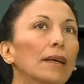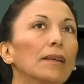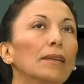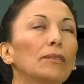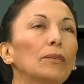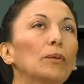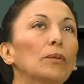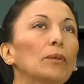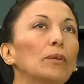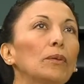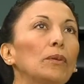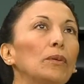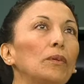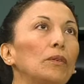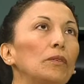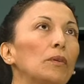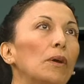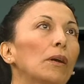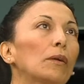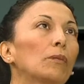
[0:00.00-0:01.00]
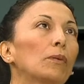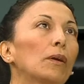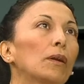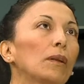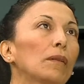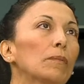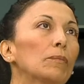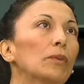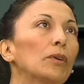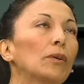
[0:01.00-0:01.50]
You are
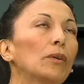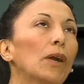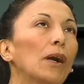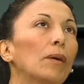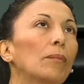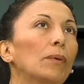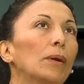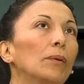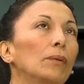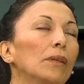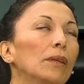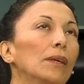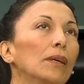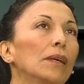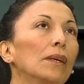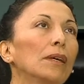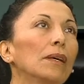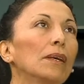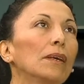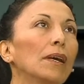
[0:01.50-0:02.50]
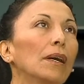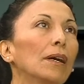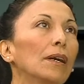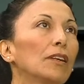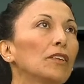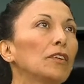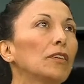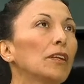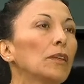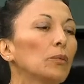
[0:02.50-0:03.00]
worried more about
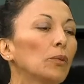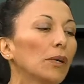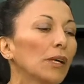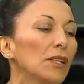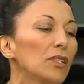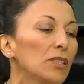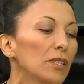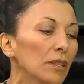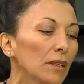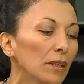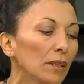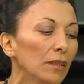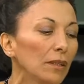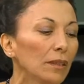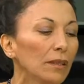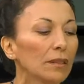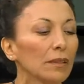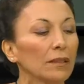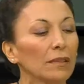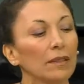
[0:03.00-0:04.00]
your education,